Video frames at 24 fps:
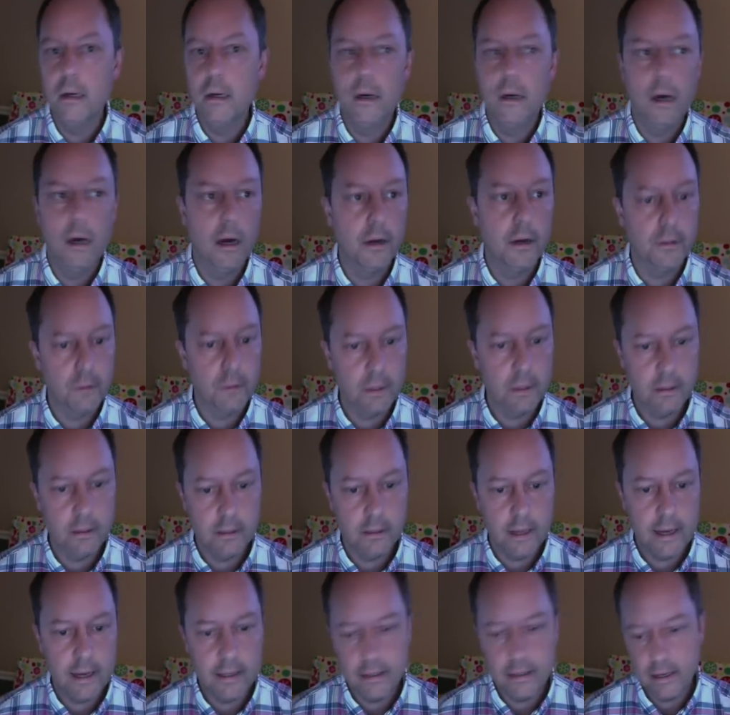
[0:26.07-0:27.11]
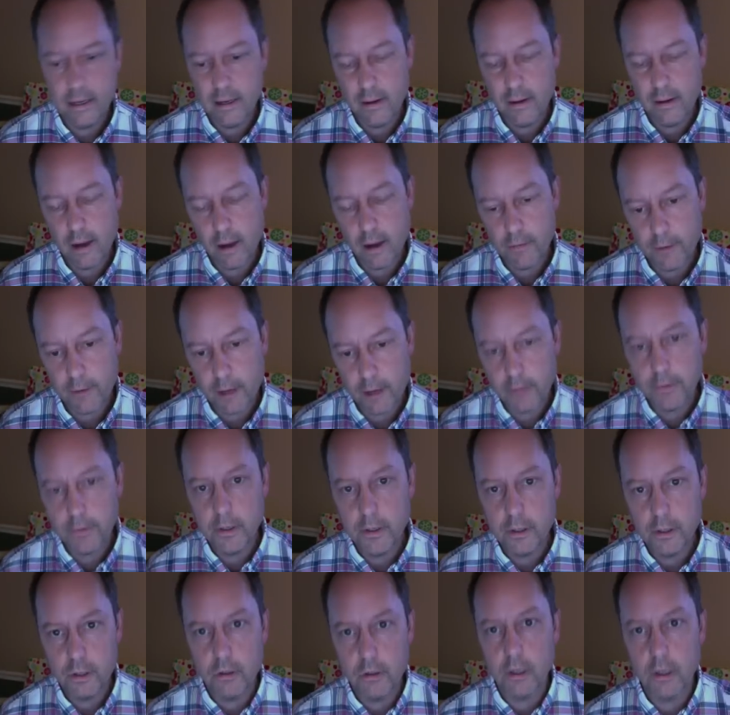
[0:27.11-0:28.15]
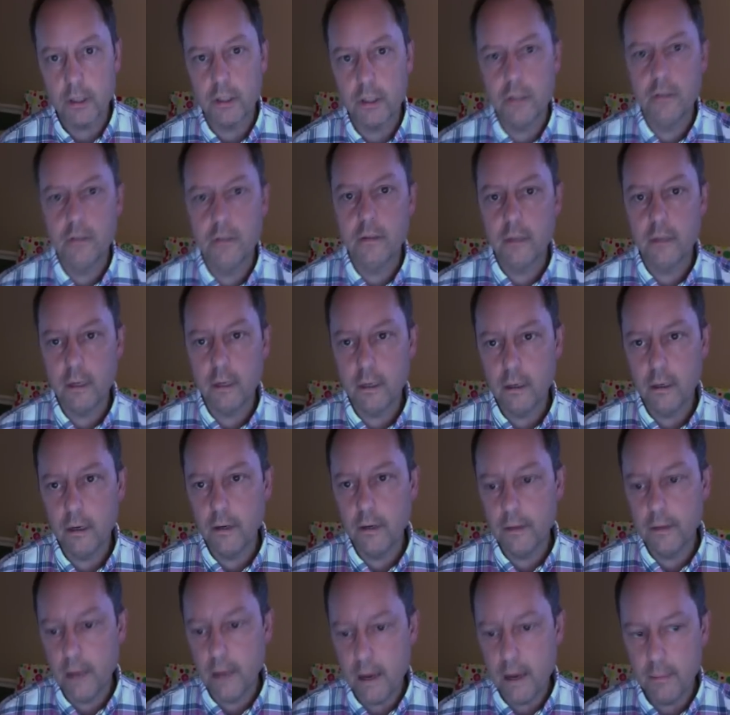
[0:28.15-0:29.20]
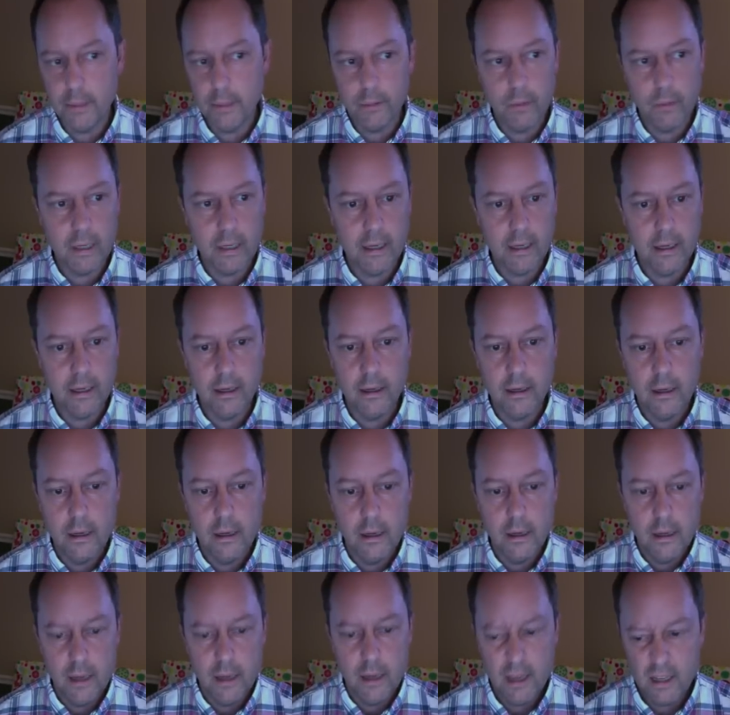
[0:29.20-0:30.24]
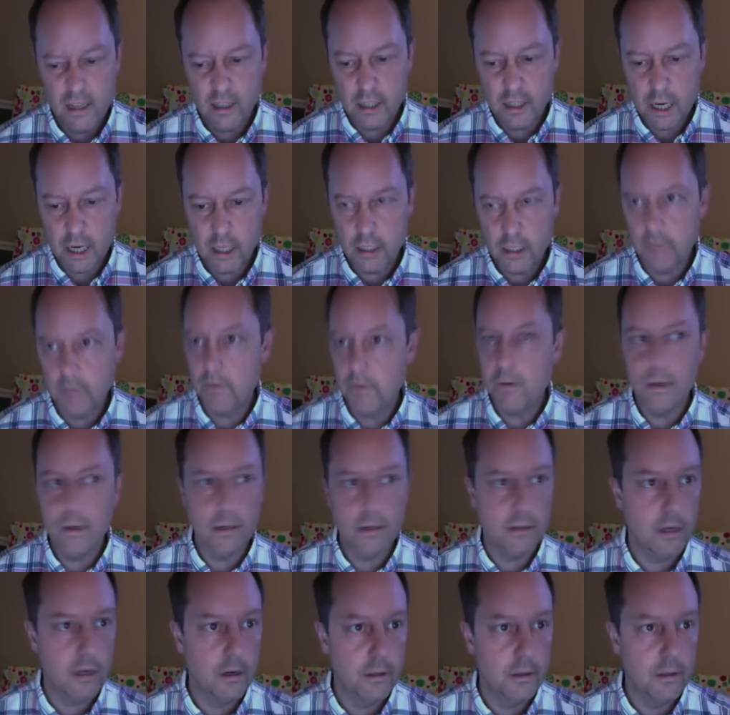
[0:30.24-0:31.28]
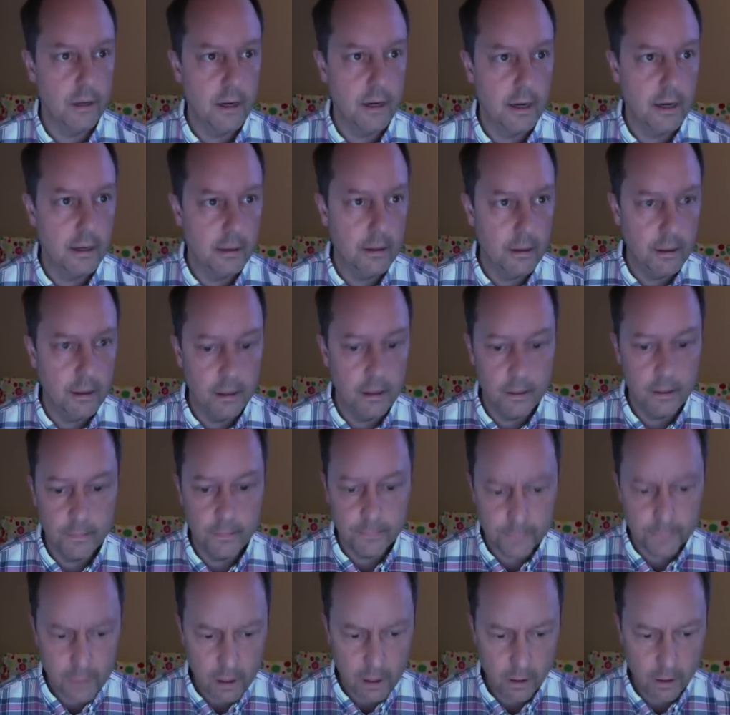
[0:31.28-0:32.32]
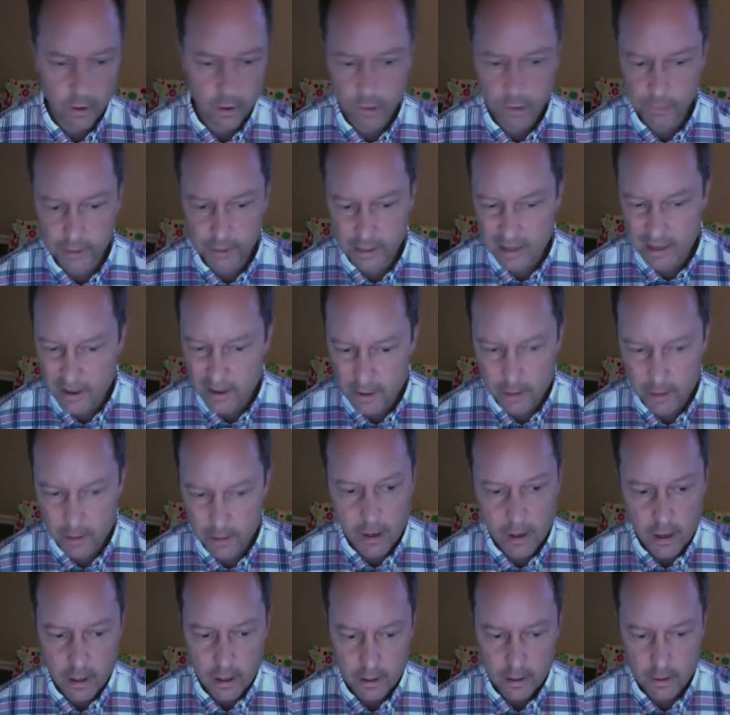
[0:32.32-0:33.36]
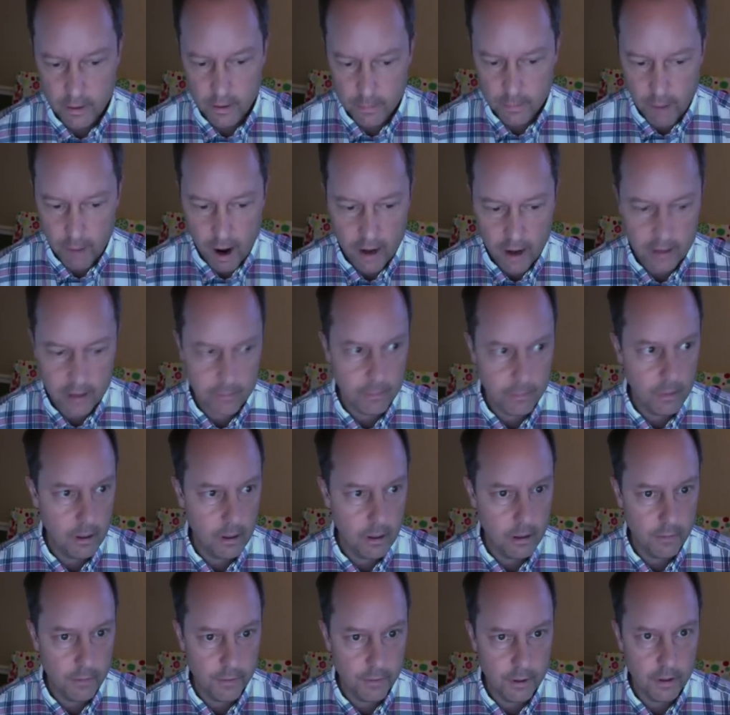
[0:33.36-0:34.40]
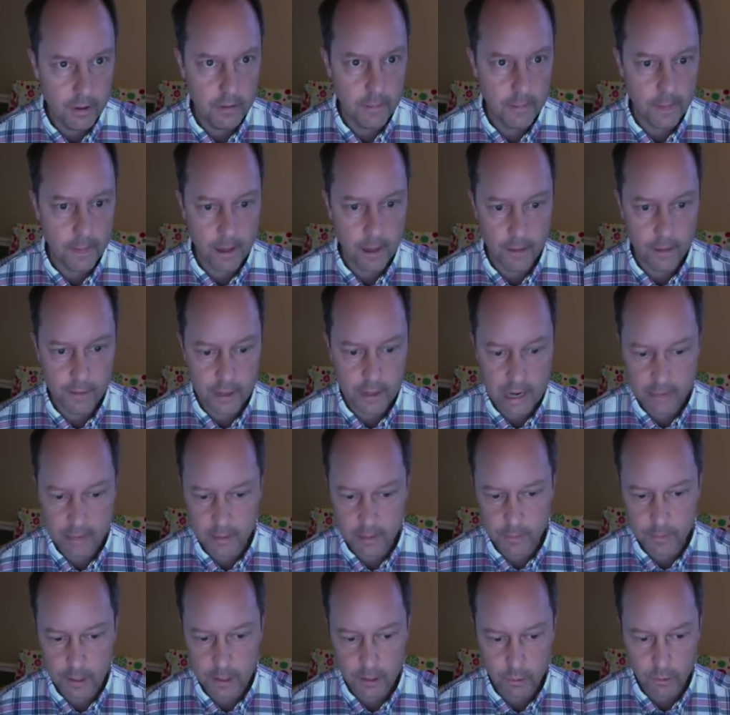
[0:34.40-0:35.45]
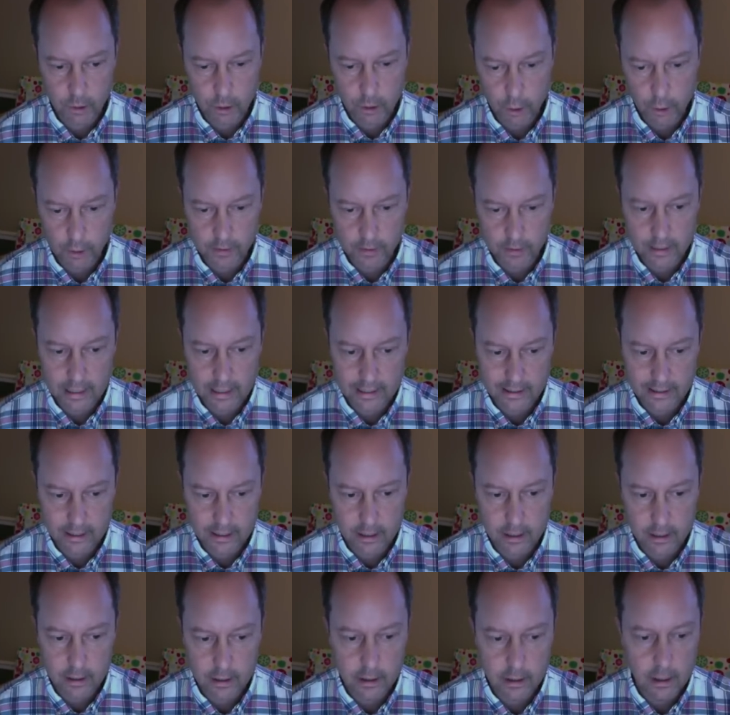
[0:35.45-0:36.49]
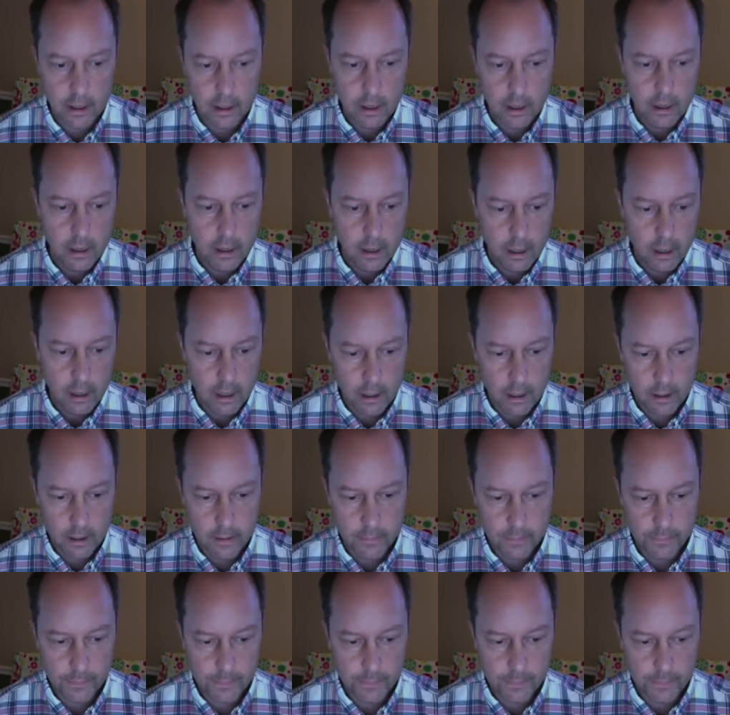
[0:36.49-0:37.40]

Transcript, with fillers: Uh, so I did that and I, I, followed the instructions that are on the Ambly wiki and changed a few things here and there. Um, notably near the near the bottom of the of the namespace when it hooks things in, um,